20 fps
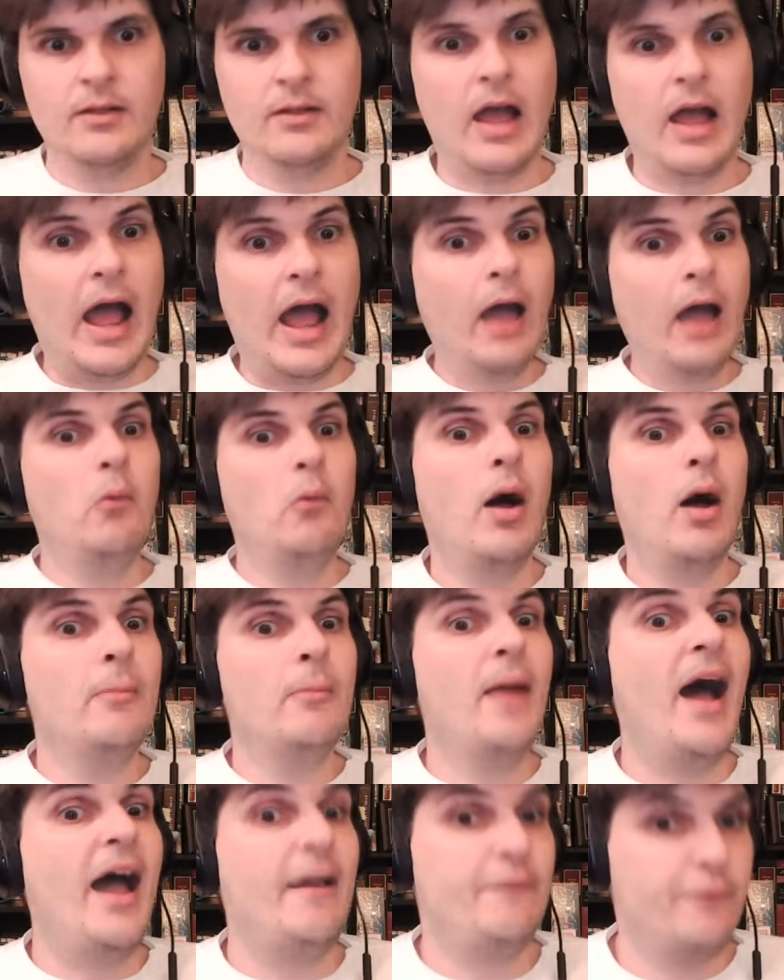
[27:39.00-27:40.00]
I want
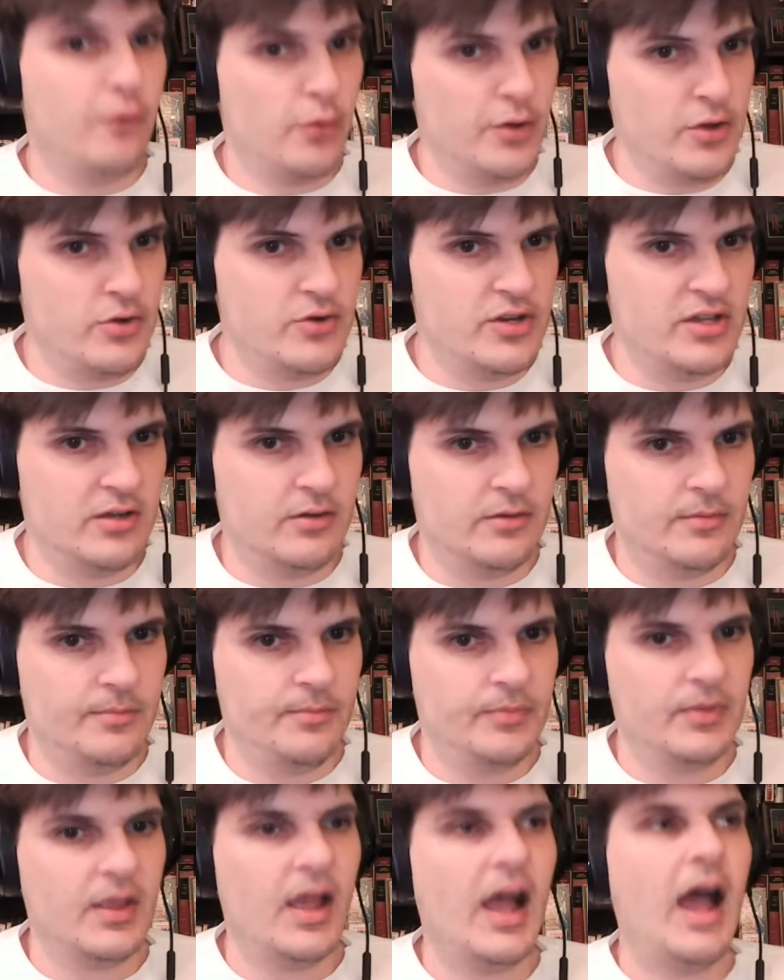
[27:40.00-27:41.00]
my four-year deal.
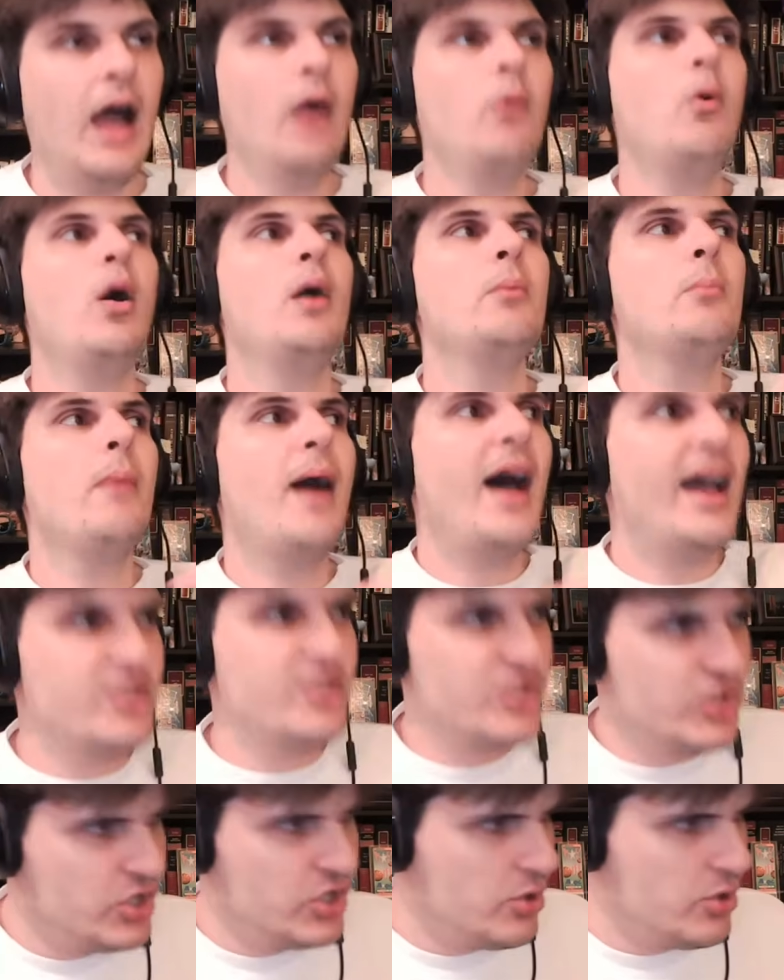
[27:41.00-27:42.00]
I want my
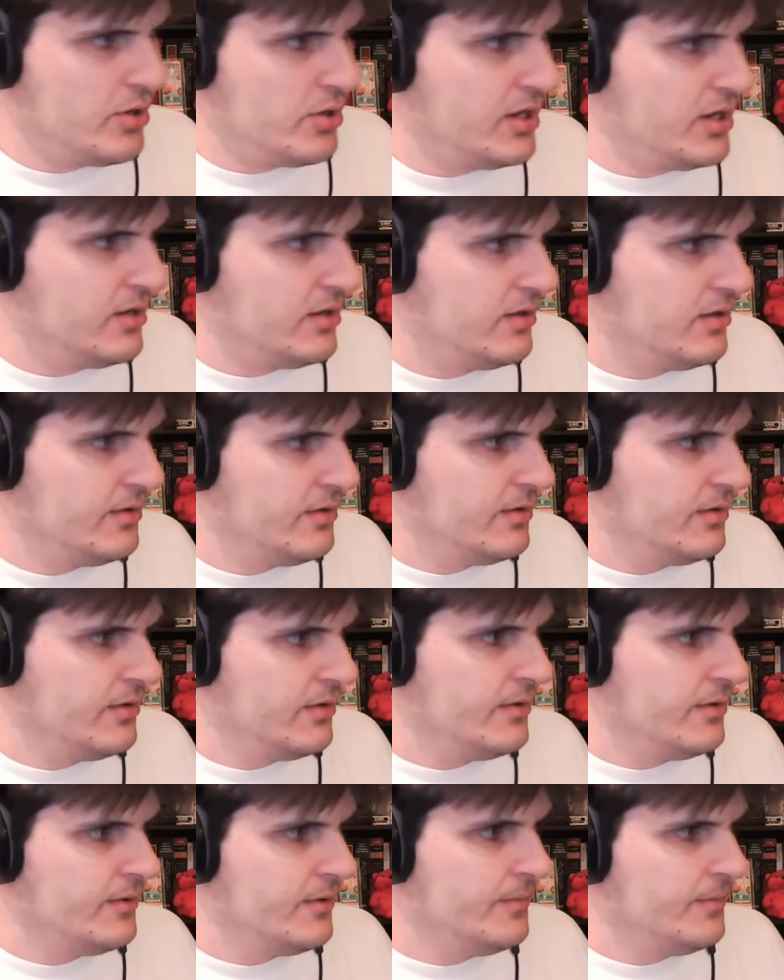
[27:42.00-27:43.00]
security.
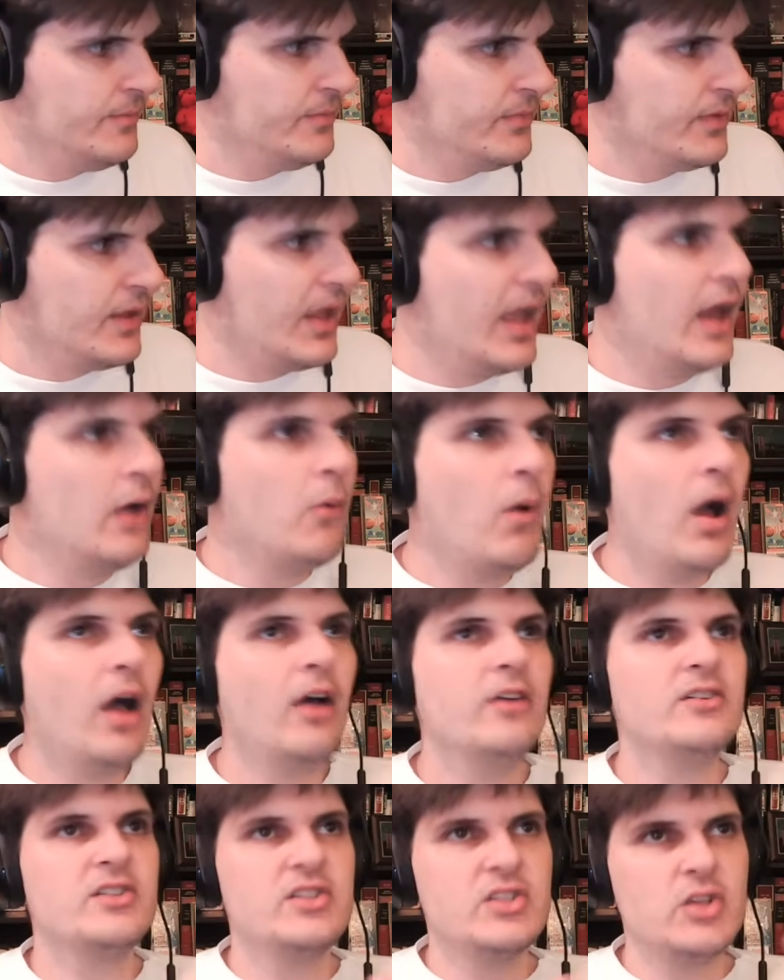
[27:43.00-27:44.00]
And while
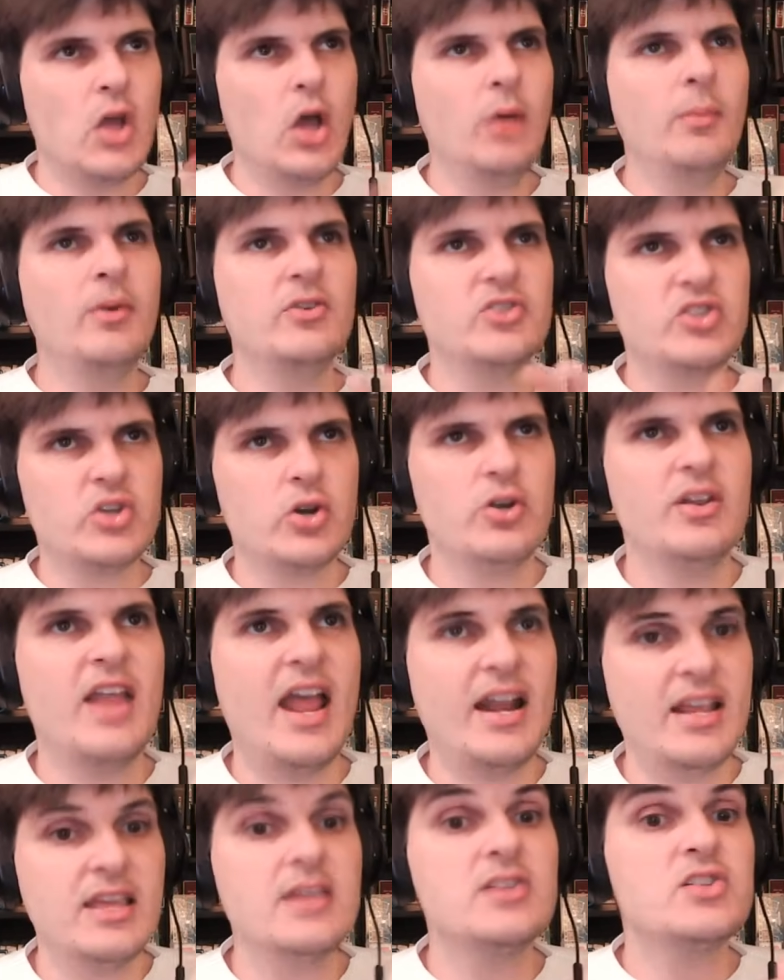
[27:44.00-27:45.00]
it's almost certain that
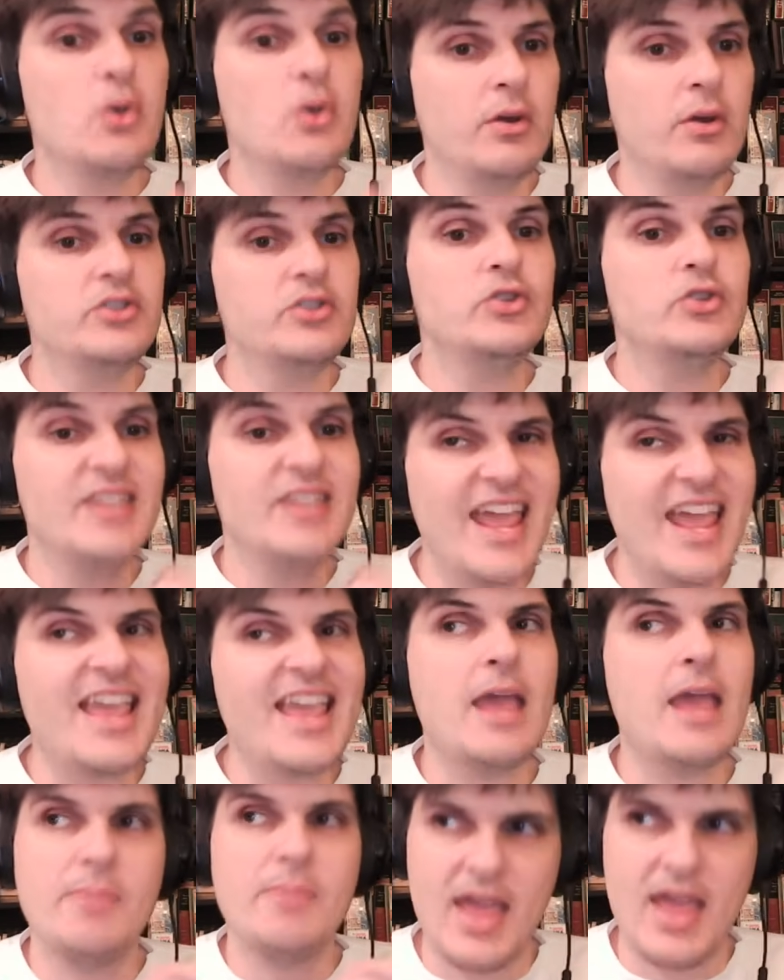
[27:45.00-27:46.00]
he is going to take
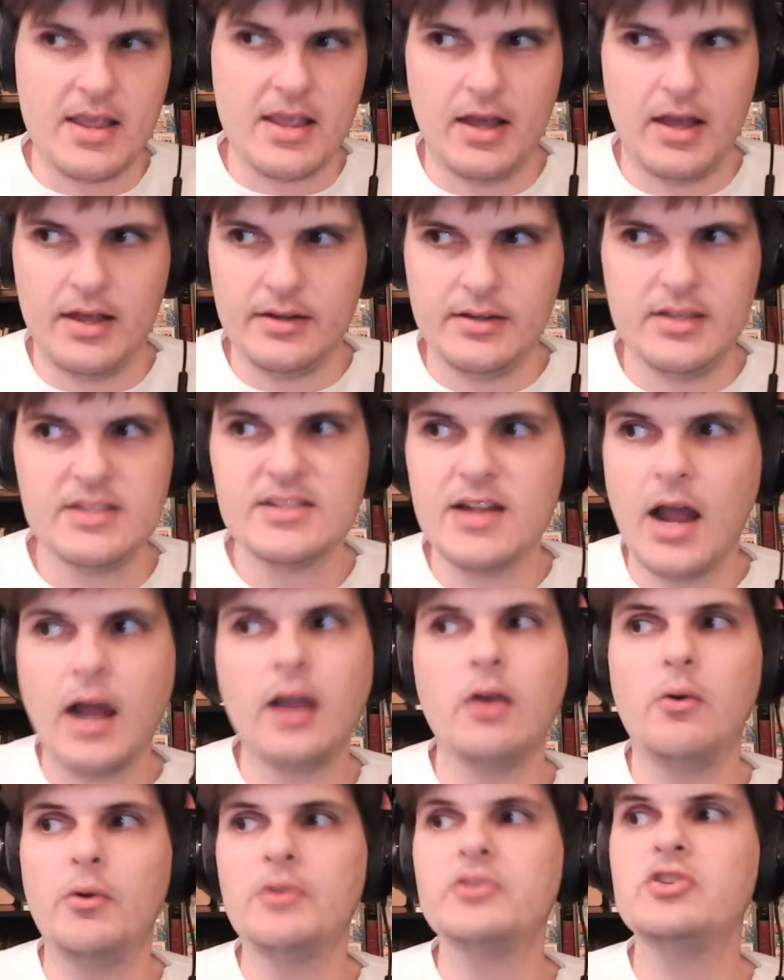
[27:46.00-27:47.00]
a pay cut, he's not
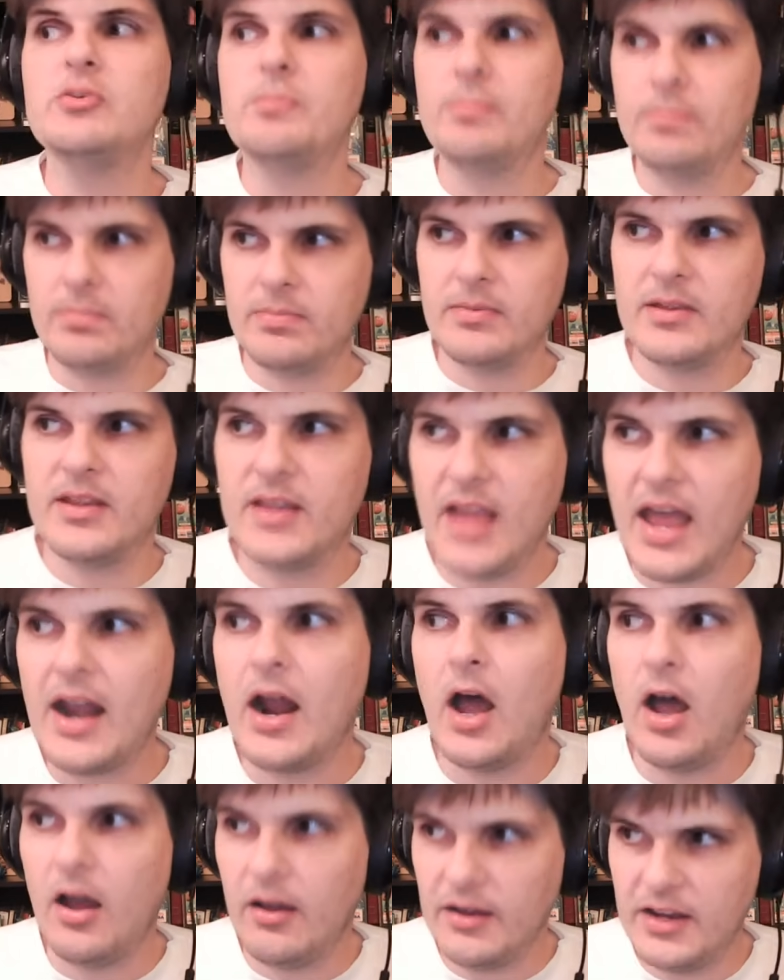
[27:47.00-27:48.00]
going to get
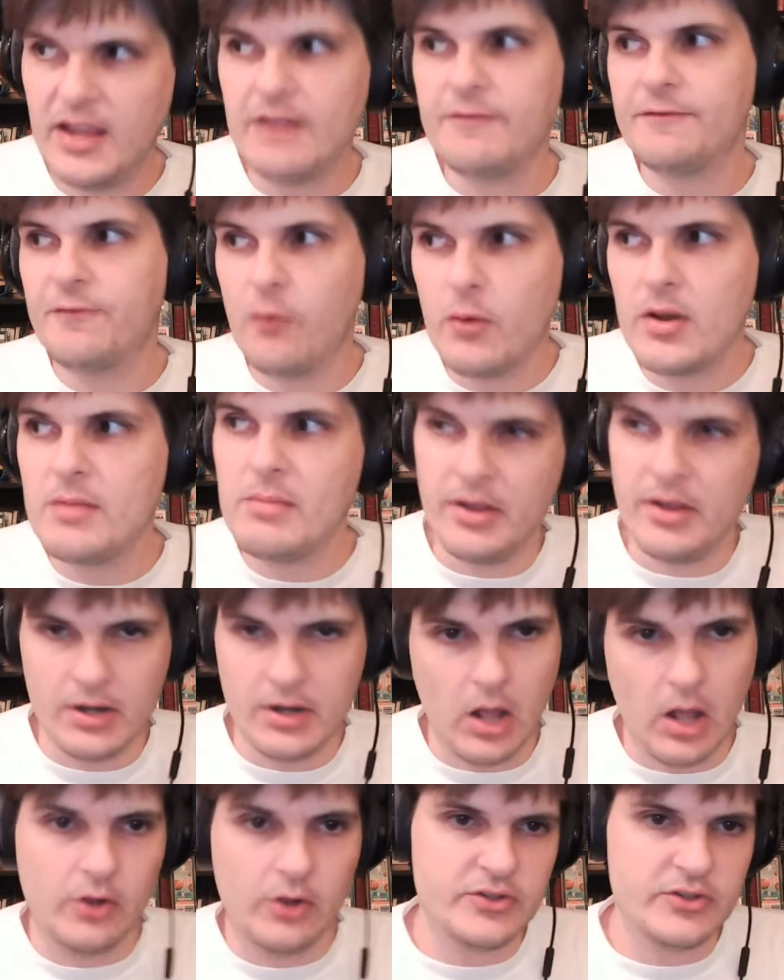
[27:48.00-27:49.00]
a, get $40 million
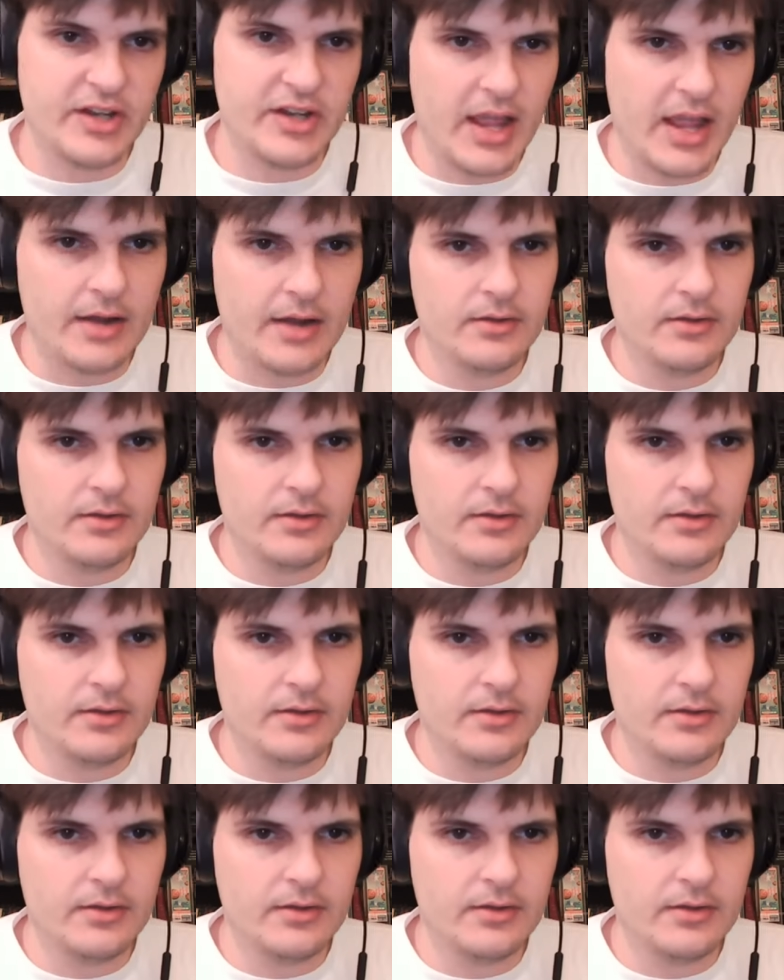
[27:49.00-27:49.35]
again.